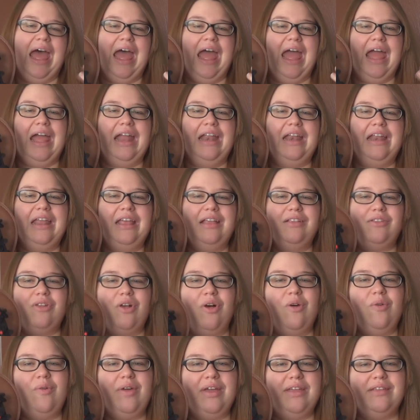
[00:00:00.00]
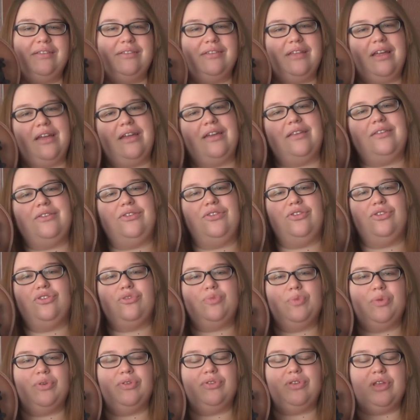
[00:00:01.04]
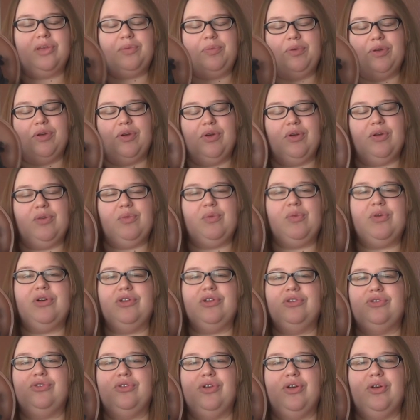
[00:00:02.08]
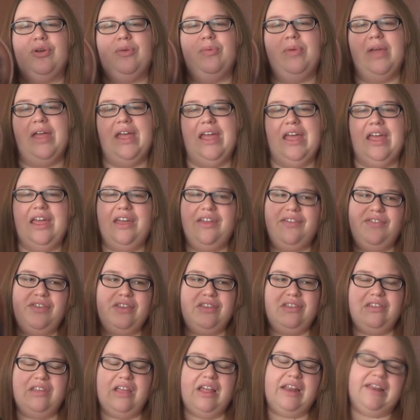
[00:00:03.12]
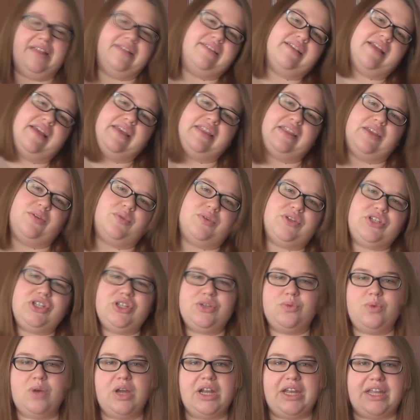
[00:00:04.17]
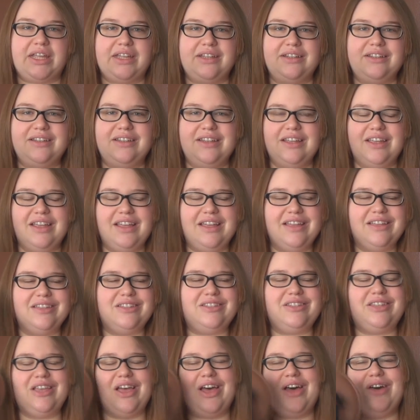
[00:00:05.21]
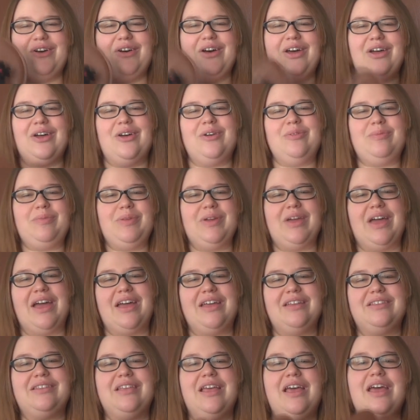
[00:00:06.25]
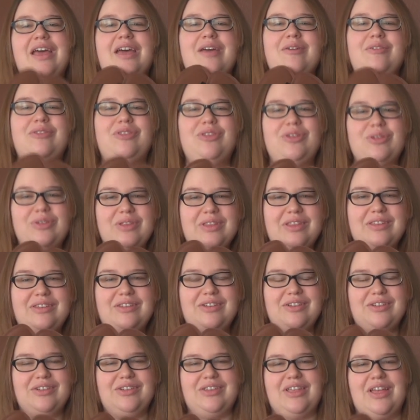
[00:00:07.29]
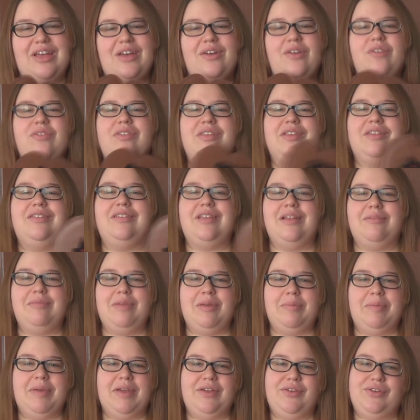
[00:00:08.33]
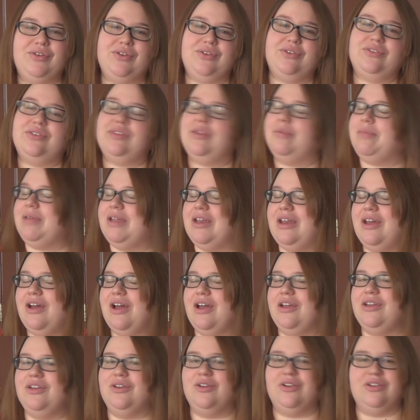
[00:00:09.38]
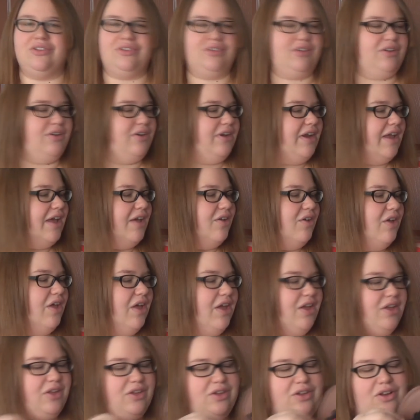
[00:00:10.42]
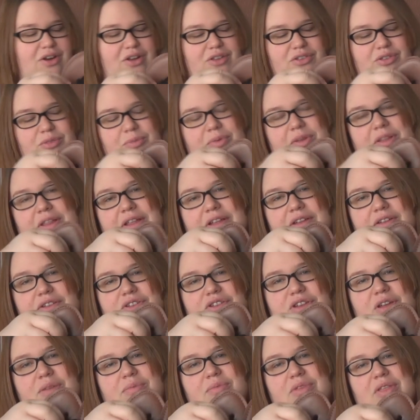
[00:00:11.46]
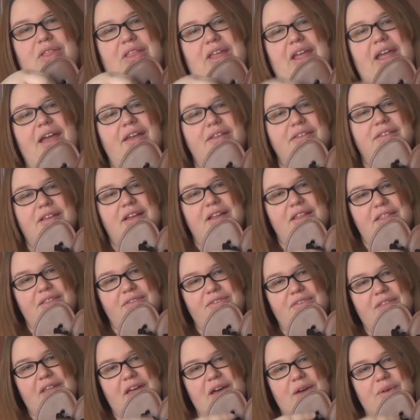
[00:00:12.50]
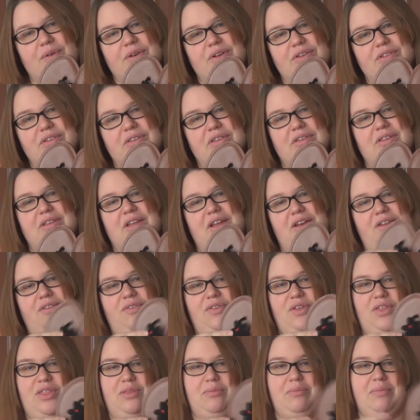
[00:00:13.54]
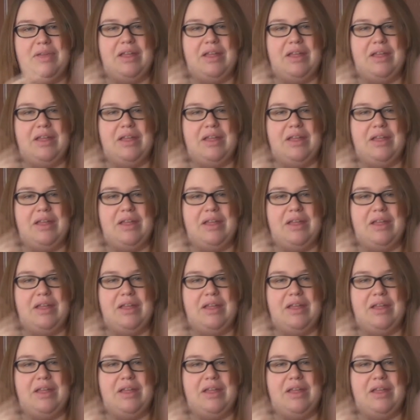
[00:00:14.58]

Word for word: and it's always nice to spruce up your own wardrobe if it's not exactly what you wanted. So I hope you guys do this yourselves. Send me pictures, let me know how yours turned out. You could also put little gems on the outside of the flowers instead of on the